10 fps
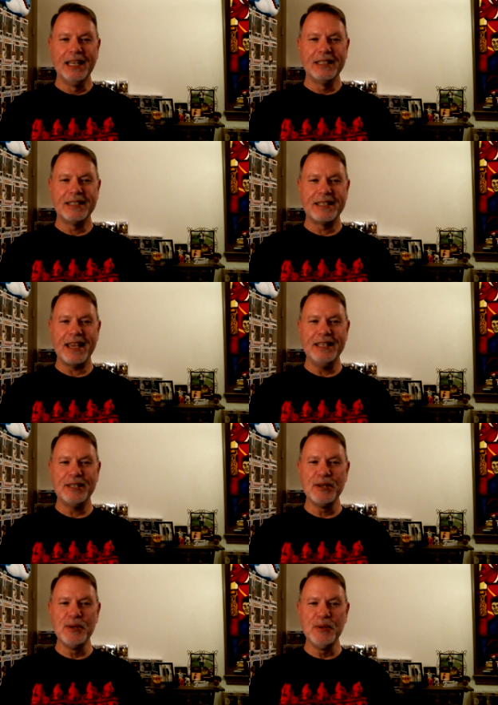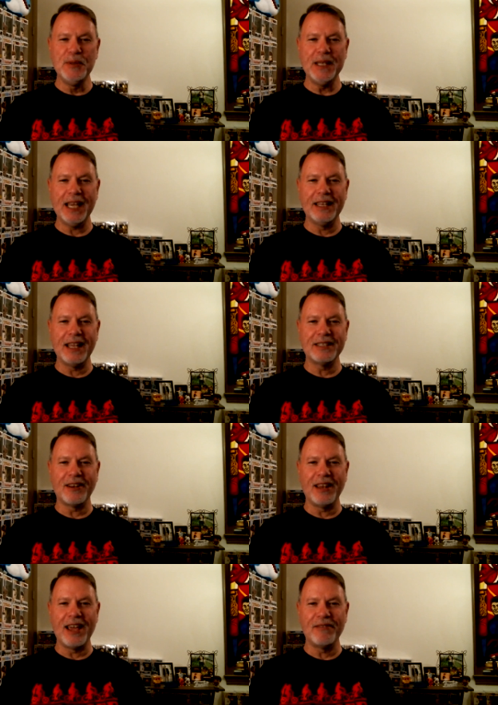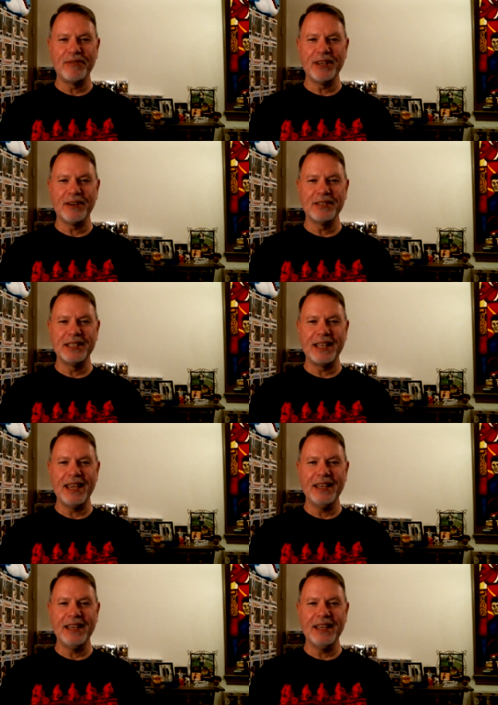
stay tuned, and that's all I have for y'all today.